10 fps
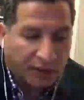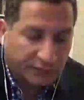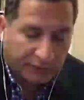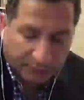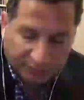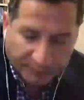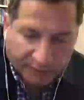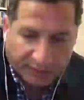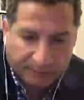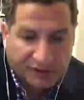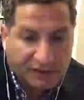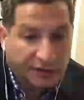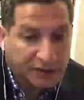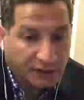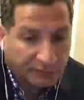There are a number of American
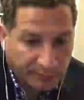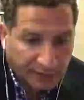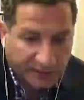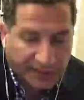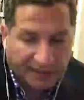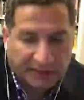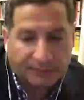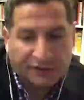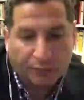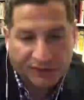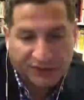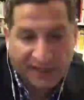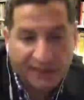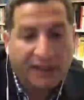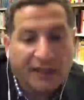missionaries, a number of American academics who are
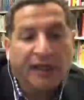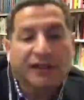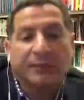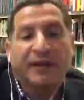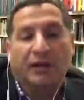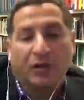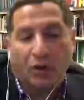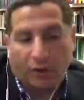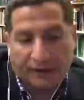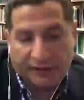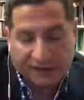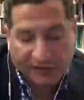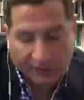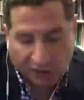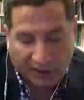sent to be the Lawrence, as
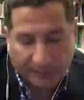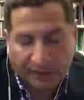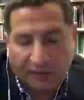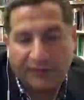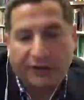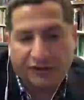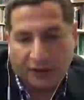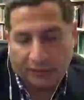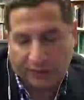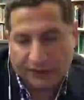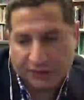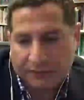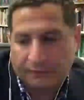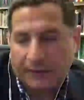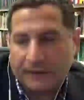I talk about, of their generation,
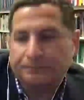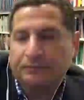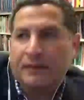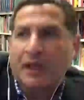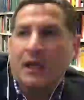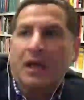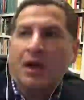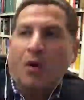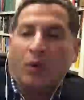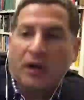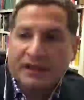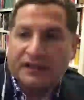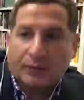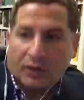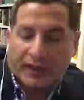right? One of the things
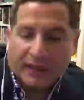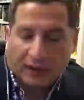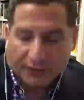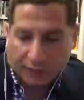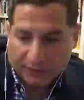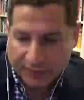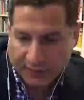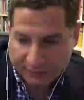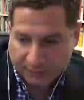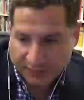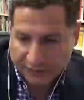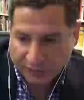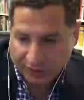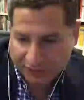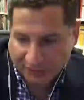I want to hit on, though, is this, because you
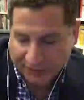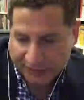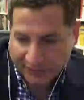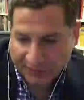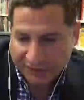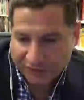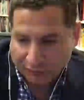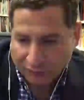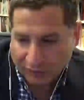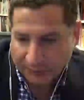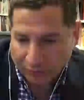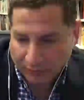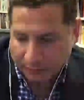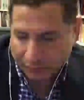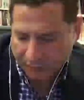touched on this, and I think this is a really
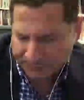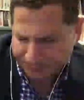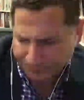important point.